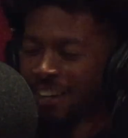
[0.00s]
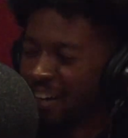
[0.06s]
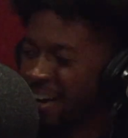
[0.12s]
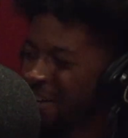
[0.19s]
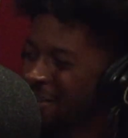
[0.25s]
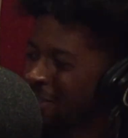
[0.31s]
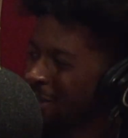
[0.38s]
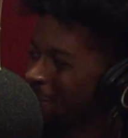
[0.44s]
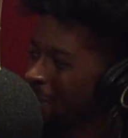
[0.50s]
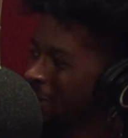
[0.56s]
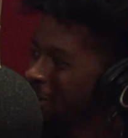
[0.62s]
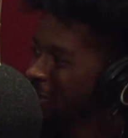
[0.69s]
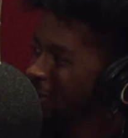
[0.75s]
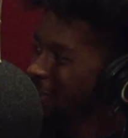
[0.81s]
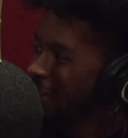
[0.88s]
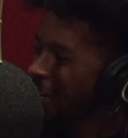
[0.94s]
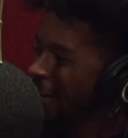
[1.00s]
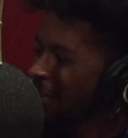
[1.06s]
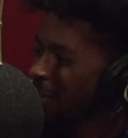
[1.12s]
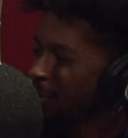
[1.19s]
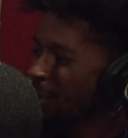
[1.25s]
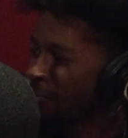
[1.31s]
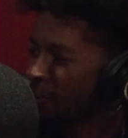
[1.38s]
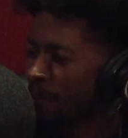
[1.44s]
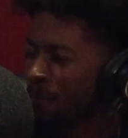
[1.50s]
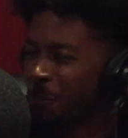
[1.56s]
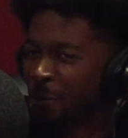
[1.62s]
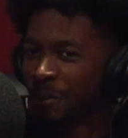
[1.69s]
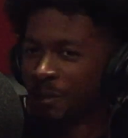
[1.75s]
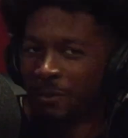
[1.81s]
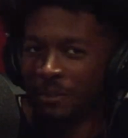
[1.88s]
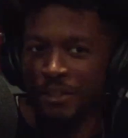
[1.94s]
I was at my family
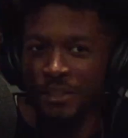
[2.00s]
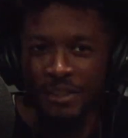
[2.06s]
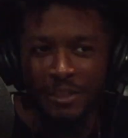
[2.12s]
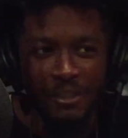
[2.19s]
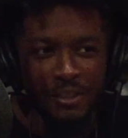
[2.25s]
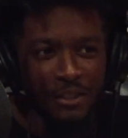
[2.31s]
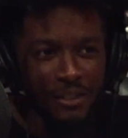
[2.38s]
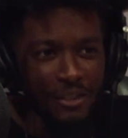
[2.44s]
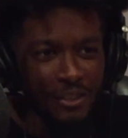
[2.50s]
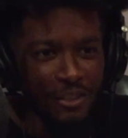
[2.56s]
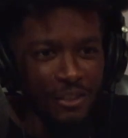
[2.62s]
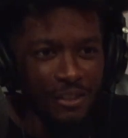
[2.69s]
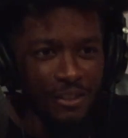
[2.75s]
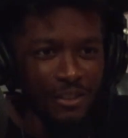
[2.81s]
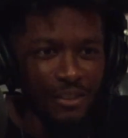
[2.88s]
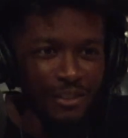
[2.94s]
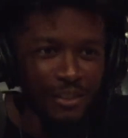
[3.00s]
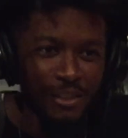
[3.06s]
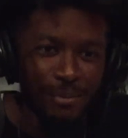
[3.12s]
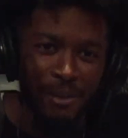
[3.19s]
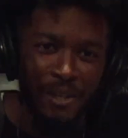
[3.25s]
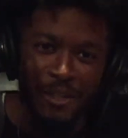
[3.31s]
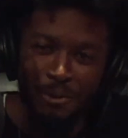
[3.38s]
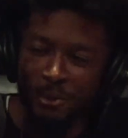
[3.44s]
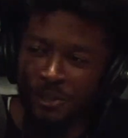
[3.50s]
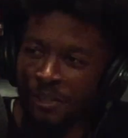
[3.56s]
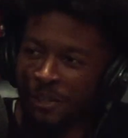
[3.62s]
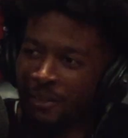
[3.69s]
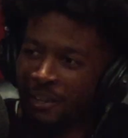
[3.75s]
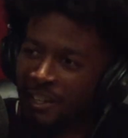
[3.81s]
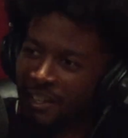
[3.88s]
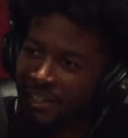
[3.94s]
reunion this past
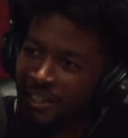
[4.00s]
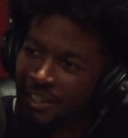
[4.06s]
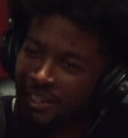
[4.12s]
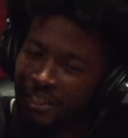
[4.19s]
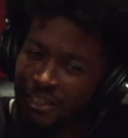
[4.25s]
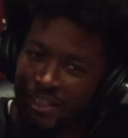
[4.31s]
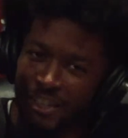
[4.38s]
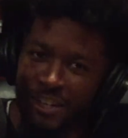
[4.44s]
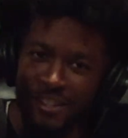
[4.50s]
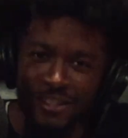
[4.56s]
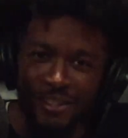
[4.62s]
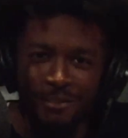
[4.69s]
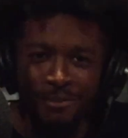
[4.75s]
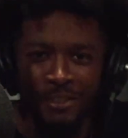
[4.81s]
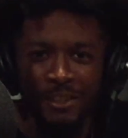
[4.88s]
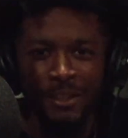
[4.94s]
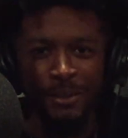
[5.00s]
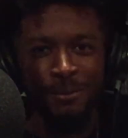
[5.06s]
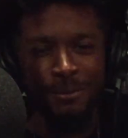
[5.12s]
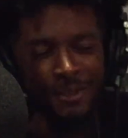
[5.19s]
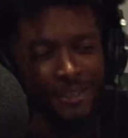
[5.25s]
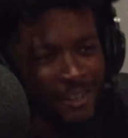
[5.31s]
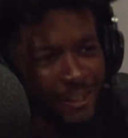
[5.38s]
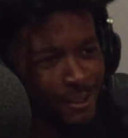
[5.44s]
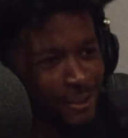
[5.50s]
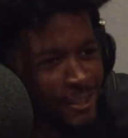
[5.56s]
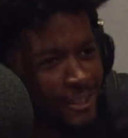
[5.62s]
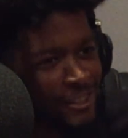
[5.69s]
weekend, right? Shout out to the fam, you know.